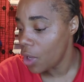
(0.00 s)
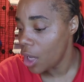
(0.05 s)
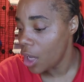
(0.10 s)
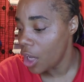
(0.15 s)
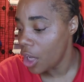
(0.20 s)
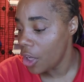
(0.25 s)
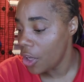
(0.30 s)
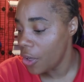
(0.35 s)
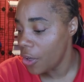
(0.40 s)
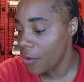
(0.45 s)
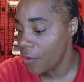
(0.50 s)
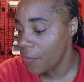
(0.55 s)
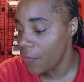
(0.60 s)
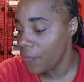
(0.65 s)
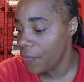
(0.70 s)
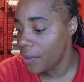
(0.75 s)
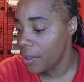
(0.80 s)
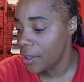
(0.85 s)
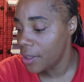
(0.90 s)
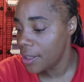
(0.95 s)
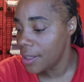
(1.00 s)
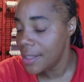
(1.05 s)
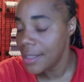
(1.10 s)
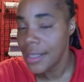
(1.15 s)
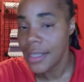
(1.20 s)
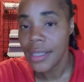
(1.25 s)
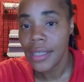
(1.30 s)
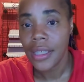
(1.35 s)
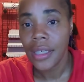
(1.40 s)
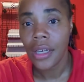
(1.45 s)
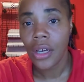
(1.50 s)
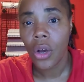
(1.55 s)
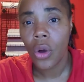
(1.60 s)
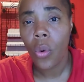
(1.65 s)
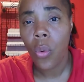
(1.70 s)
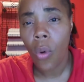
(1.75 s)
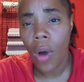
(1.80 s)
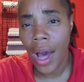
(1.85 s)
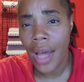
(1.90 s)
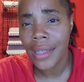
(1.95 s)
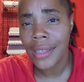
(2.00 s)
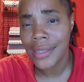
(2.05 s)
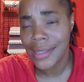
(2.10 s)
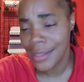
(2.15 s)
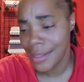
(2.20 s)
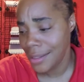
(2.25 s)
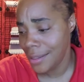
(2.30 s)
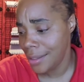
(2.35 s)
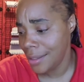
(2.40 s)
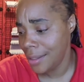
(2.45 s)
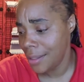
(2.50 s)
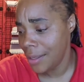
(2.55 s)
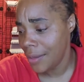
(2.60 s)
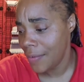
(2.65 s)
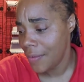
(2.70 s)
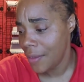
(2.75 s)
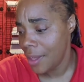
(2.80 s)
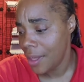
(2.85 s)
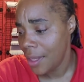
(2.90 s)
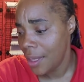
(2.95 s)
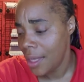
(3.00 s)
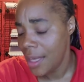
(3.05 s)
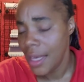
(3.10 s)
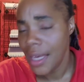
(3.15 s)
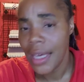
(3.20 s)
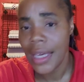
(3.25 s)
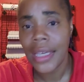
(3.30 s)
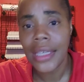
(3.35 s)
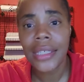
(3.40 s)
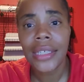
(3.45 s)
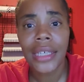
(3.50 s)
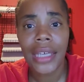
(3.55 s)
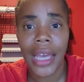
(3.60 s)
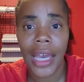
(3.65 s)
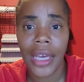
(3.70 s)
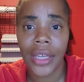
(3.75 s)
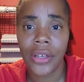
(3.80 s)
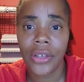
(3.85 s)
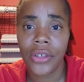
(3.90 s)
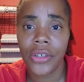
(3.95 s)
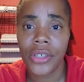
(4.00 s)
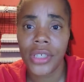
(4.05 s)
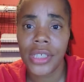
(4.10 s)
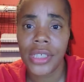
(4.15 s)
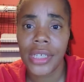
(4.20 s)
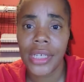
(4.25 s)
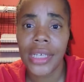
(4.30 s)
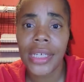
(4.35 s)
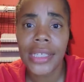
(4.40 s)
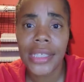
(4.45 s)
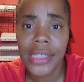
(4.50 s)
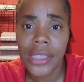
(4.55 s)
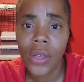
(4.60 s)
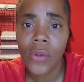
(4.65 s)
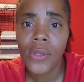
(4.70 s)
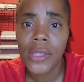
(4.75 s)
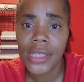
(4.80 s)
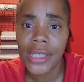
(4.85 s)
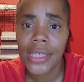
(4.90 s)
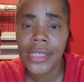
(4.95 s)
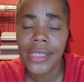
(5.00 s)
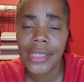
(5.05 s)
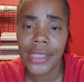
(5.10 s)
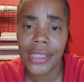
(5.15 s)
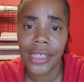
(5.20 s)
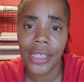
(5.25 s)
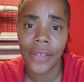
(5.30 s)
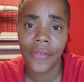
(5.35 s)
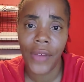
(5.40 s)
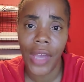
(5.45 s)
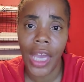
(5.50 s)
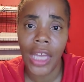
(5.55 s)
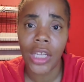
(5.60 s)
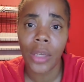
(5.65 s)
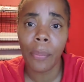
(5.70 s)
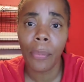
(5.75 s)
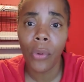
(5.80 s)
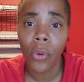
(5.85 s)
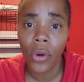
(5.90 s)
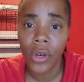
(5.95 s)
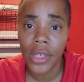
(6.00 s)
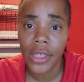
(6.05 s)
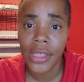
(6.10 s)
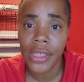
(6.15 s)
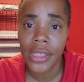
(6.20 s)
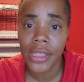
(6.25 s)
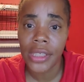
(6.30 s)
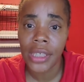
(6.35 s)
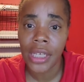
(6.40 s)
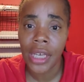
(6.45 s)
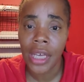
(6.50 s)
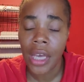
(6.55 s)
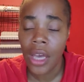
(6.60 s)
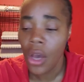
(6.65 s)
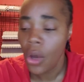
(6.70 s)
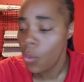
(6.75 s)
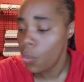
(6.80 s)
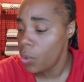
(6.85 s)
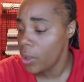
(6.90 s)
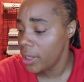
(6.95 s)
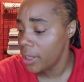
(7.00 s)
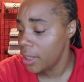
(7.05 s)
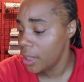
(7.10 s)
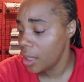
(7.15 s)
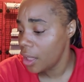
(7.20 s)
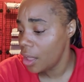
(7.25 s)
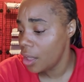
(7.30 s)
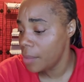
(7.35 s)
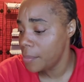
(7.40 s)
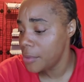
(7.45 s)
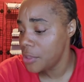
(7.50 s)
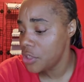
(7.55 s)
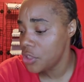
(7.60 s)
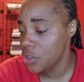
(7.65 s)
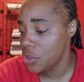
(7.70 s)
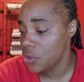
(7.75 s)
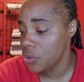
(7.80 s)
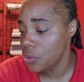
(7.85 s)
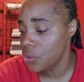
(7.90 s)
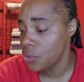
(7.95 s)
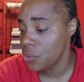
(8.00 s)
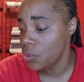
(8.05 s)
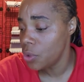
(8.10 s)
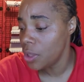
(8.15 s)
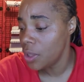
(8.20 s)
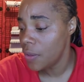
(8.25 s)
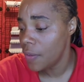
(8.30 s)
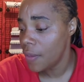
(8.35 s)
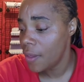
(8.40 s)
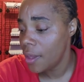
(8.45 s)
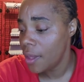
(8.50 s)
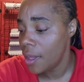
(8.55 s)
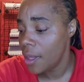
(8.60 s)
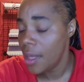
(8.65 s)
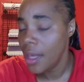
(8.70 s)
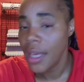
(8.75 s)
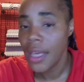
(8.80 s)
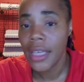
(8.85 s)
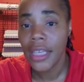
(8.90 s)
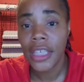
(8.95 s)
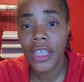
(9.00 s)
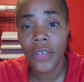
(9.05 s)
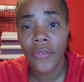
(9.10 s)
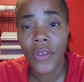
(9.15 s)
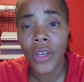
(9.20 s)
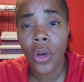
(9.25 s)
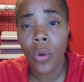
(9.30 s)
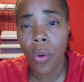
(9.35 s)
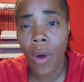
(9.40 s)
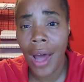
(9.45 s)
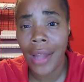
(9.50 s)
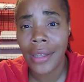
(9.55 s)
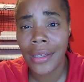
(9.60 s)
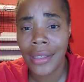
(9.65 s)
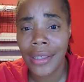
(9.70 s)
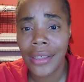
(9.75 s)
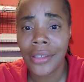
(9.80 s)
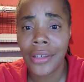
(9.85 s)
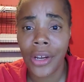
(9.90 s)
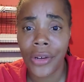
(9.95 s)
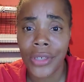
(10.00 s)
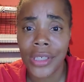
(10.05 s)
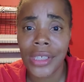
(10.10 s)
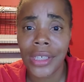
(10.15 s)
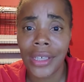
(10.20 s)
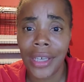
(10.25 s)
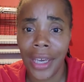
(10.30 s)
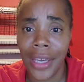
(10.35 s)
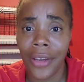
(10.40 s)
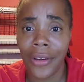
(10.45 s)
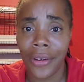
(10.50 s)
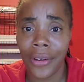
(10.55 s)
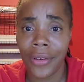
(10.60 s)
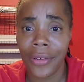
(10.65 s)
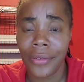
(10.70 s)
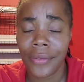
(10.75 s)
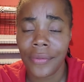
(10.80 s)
of quality indicators is so sensitive and important when it comes to giving quality nursing care.